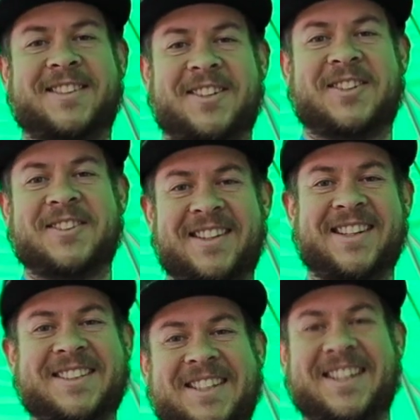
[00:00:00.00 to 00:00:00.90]
So
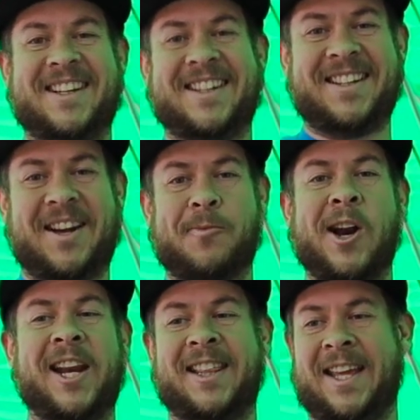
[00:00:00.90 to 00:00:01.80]
I'm
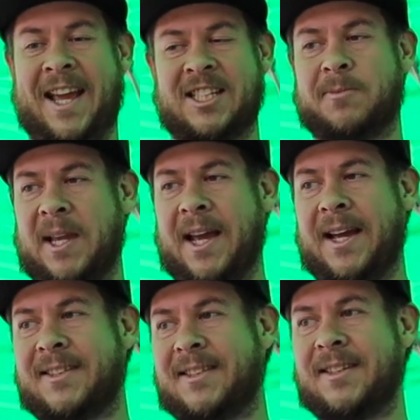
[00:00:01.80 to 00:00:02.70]
running the
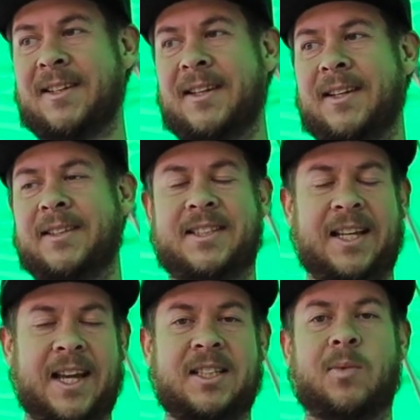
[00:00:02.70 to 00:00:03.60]
SBS
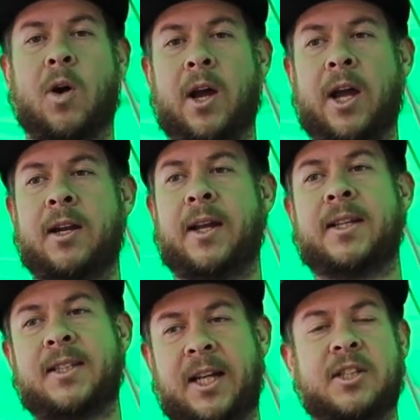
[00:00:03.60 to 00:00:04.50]
DS1
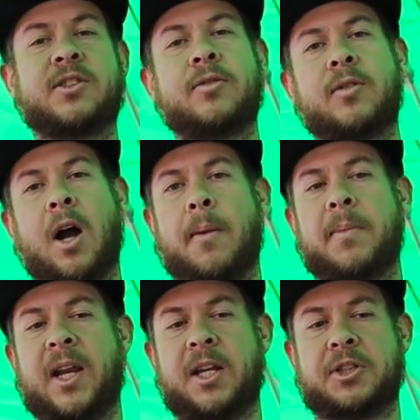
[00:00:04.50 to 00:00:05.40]
and DS2
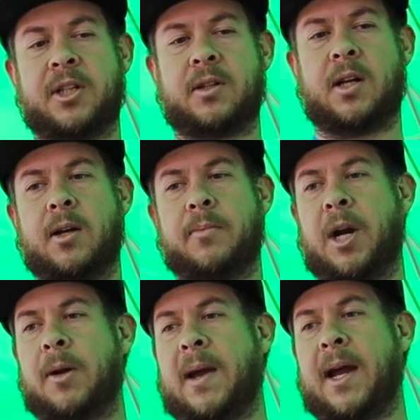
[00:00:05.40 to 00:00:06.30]
combination
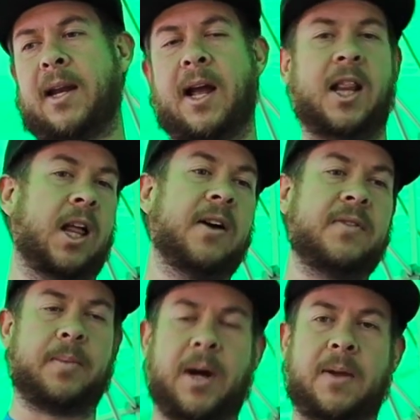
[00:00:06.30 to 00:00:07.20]
brake pad. I love
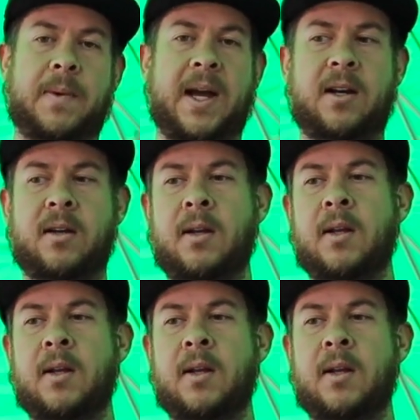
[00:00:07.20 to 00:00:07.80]
the brake pad.